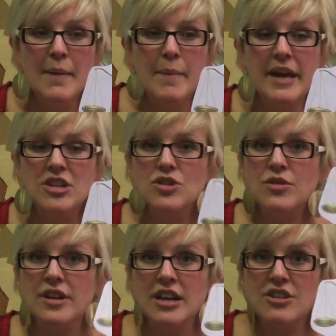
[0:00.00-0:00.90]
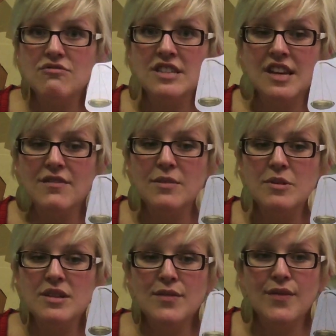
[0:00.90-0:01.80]
make sure that I treat
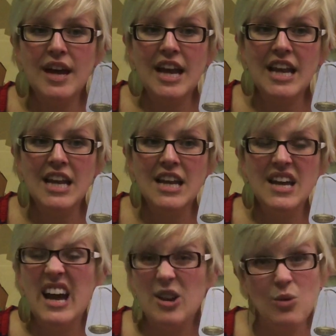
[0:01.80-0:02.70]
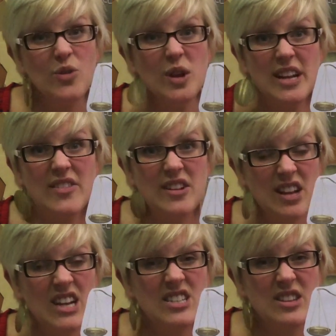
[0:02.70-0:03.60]
everybody fairly. And I also listen,
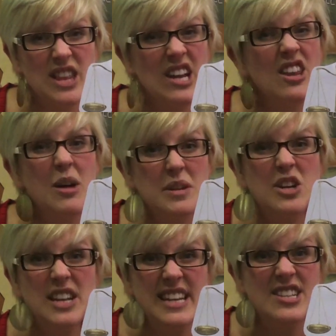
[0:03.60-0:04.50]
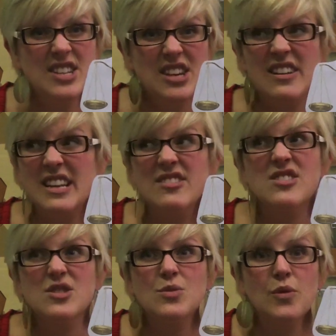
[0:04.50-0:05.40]
like to think that I'm a good listener. I
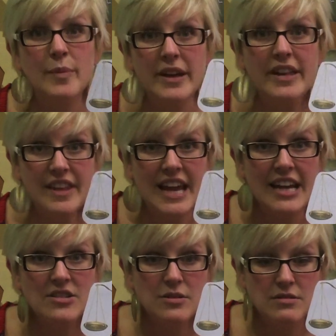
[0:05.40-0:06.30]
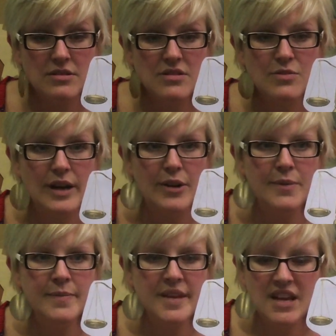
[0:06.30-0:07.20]
listen to all my, the adults as
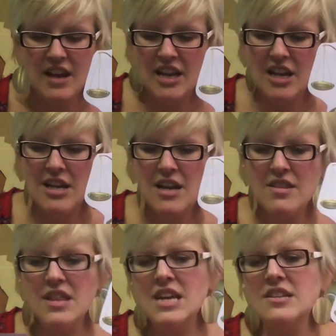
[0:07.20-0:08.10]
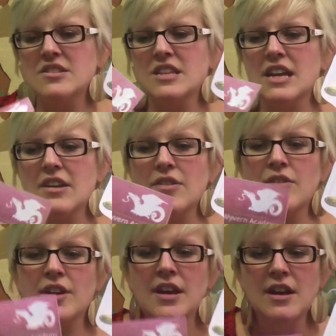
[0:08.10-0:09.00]
well. And I learnt these
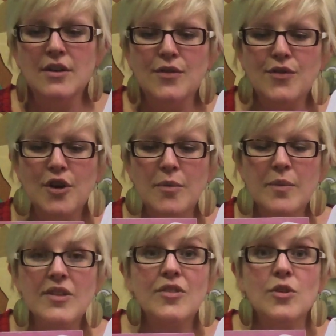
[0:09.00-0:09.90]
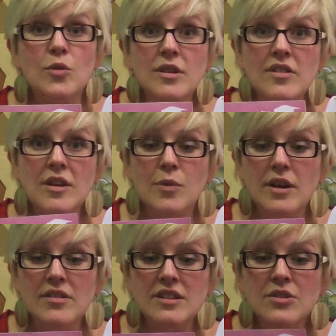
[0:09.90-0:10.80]
things from a school that I
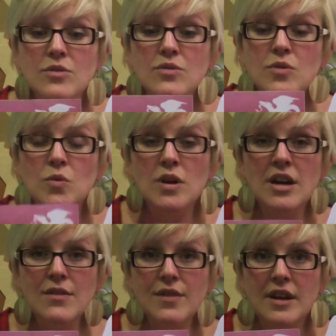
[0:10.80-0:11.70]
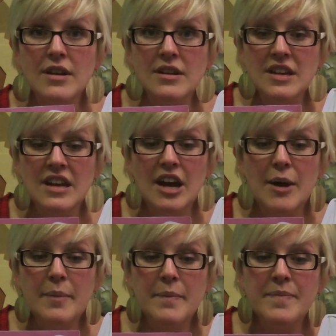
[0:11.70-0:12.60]
worked in called Wyvern.
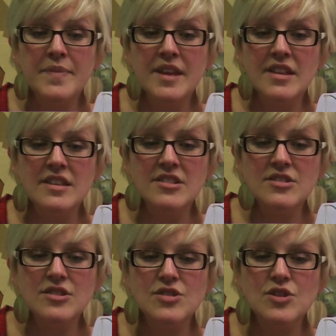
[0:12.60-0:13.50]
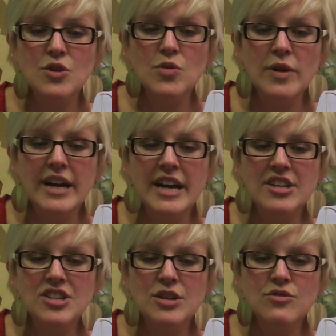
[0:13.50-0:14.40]
Um, this is a school
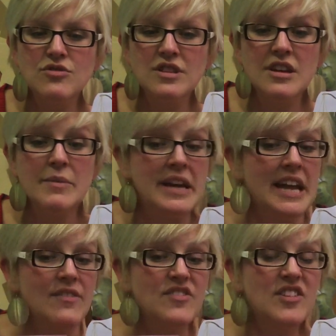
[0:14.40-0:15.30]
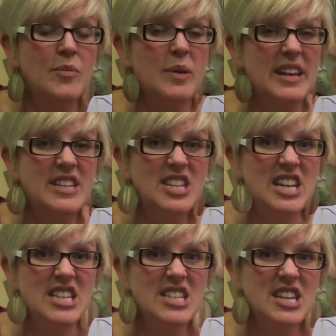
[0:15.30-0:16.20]
where children that may have
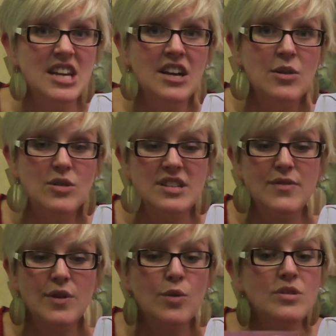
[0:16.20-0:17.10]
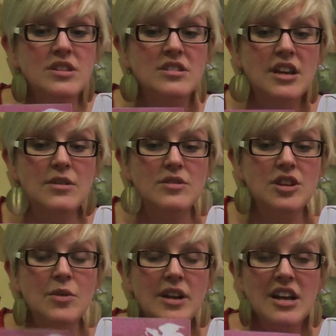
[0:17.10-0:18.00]
disabilities or difficulties go
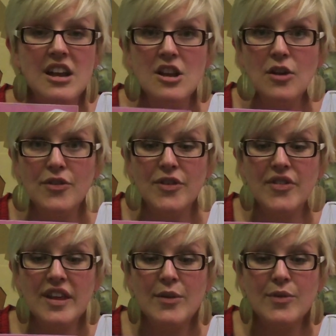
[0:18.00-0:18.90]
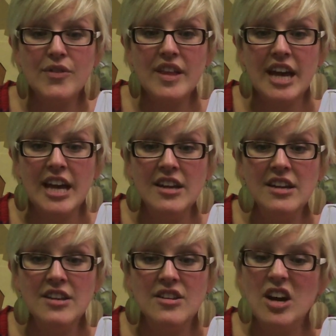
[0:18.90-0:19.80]
to, and I learnt lots of skills there
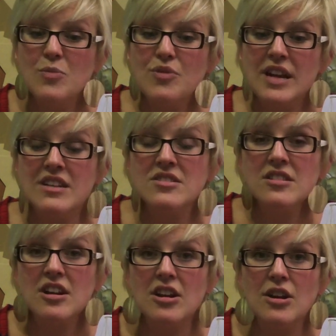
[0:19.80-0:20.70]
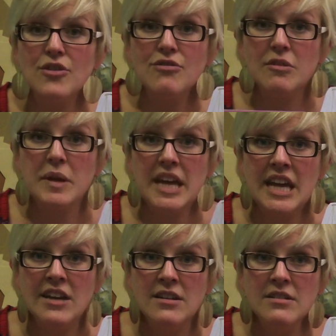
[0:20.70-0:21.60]
that I bring into the classroom
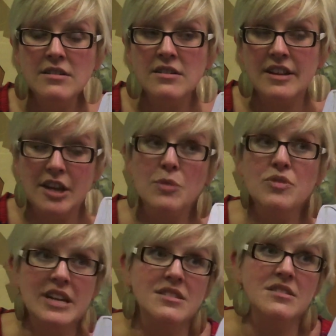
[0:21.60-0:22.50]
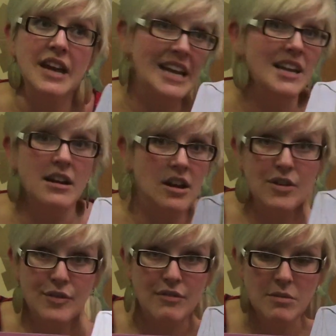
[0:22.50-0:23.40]
here and that I bring into any
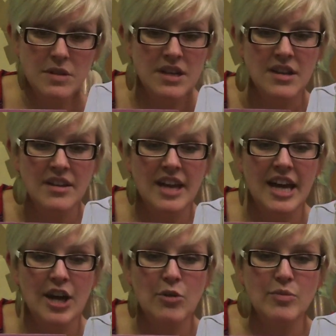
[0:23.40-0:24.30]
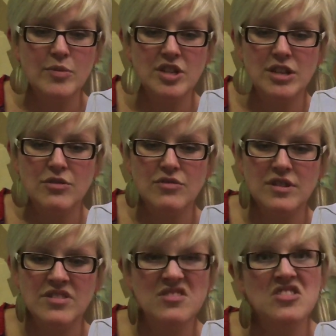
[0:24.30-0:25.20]
classroom that help
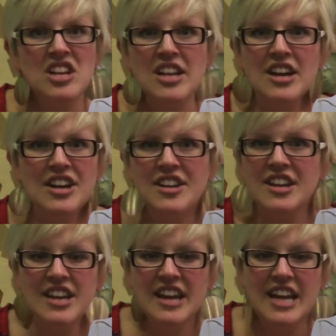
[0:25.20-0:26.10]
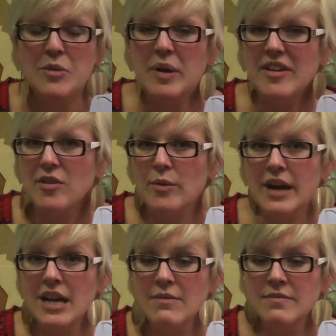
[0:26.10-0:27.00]
children to learn in a better
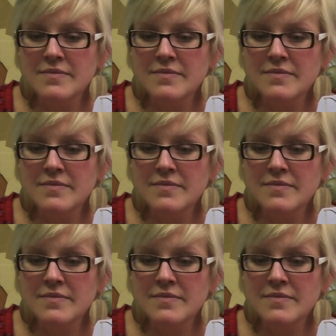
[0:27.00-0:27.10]
way.